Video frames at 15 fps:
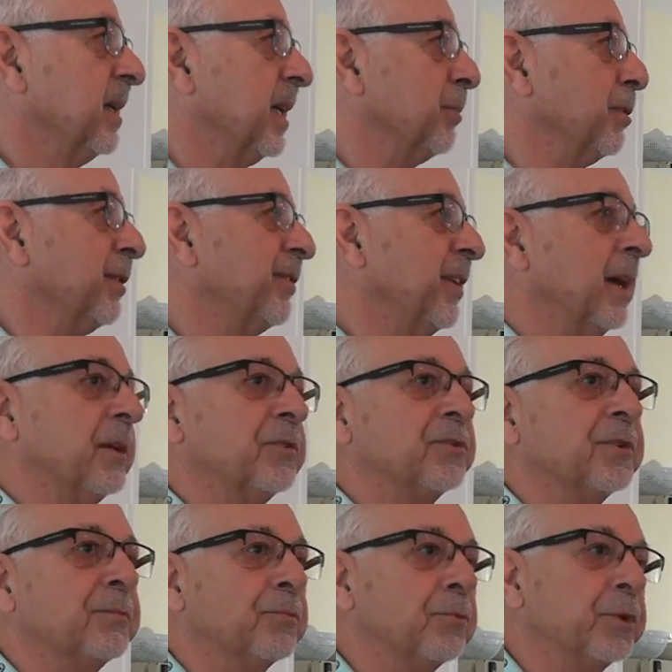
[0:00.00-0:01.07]
and we found
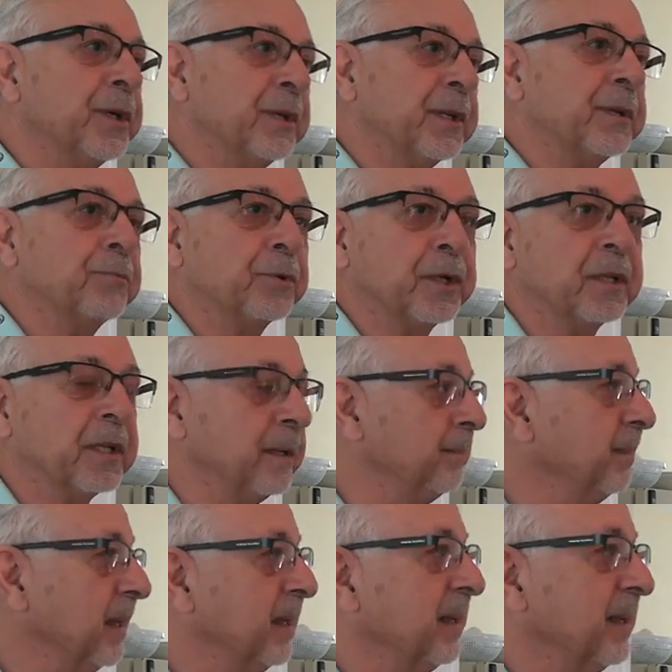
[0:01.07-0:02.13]
some really, really
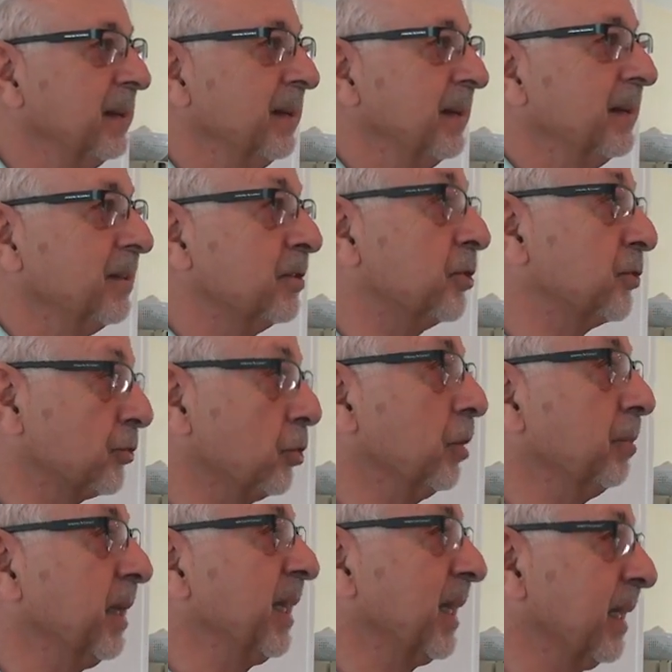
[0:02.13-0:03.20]

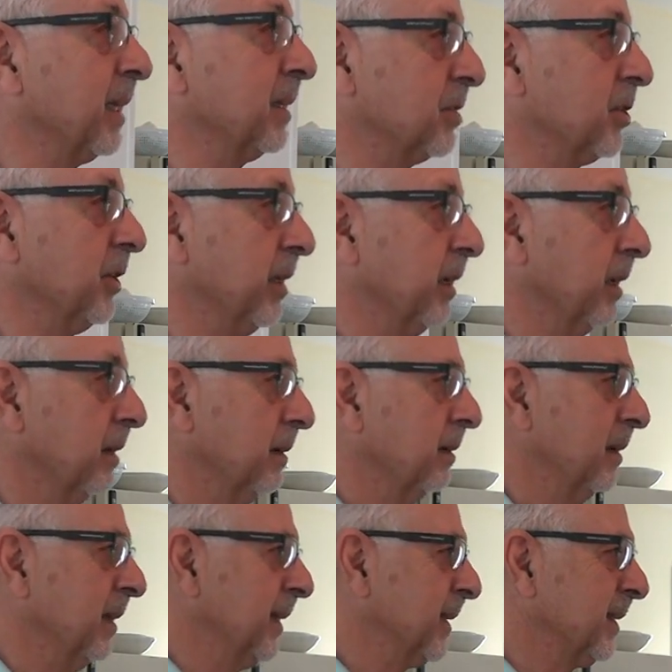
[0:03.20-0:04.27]
disturbing things in there.
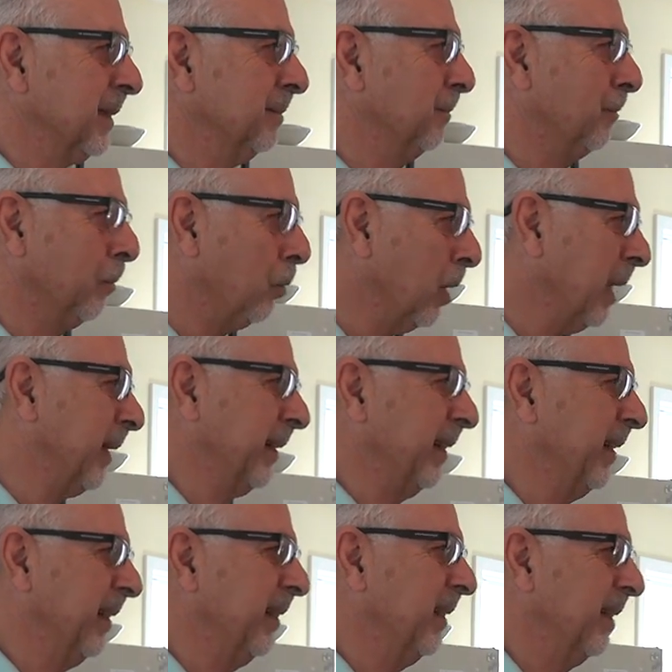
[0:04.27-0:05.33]
And I said, what?
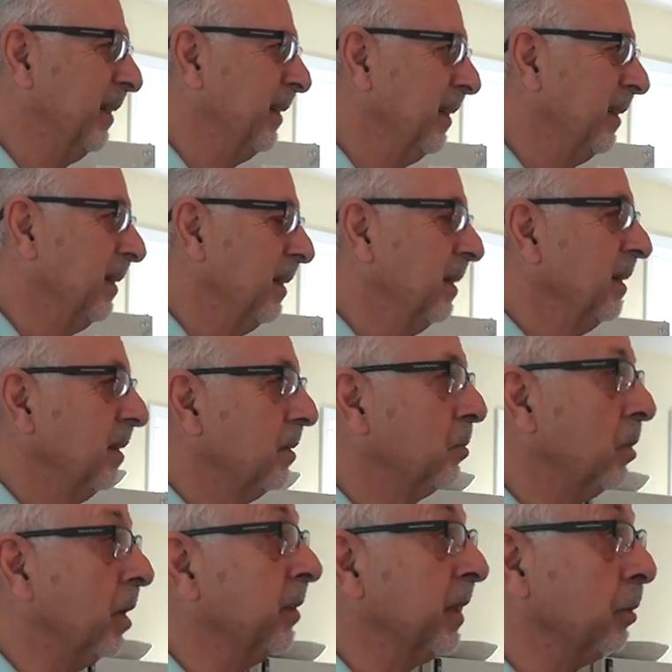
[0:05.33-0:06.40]

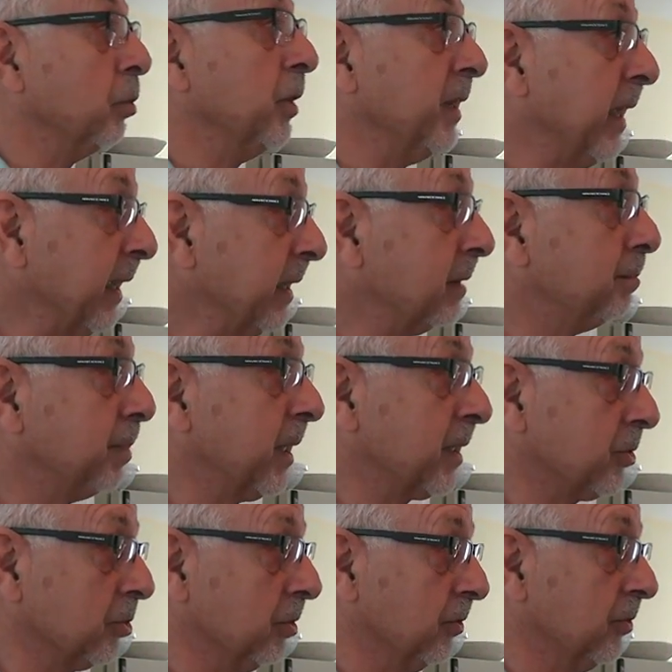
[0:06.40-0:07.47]
Well, there were naked
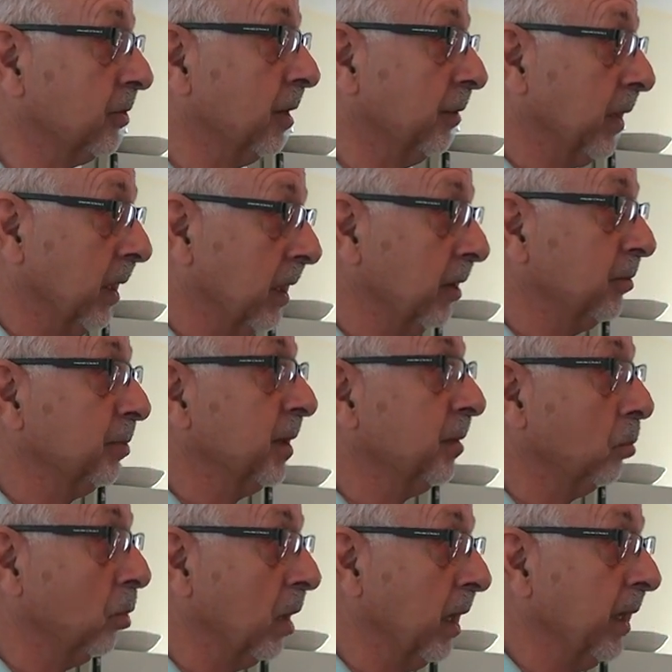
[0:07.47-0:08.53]
pictures of the husband
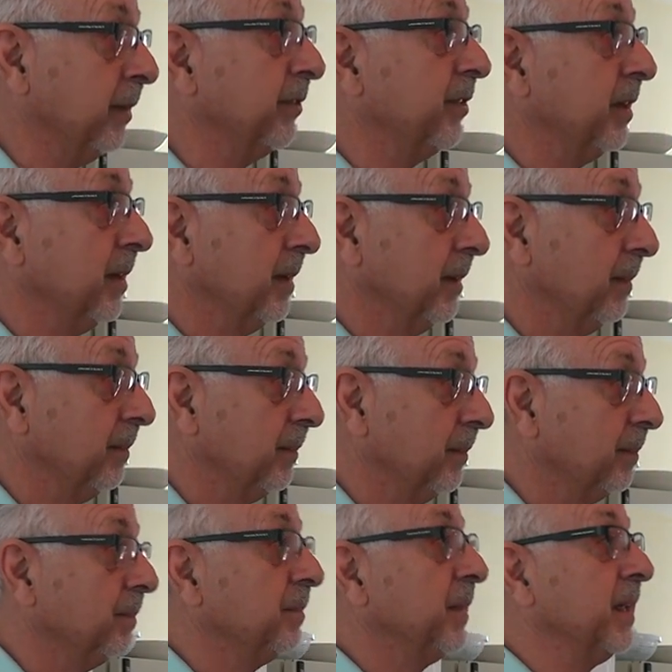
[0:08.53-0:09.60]
and wife
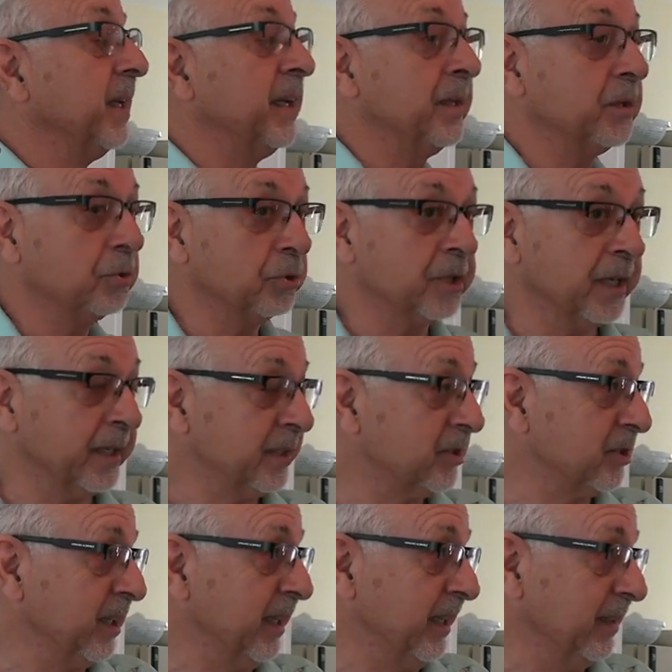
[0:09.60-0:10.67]
in her
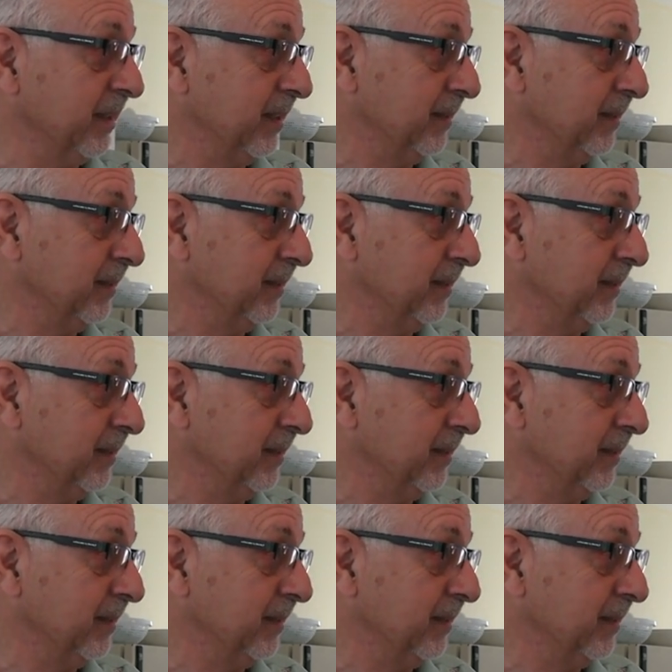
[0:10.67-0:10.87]
nightstand.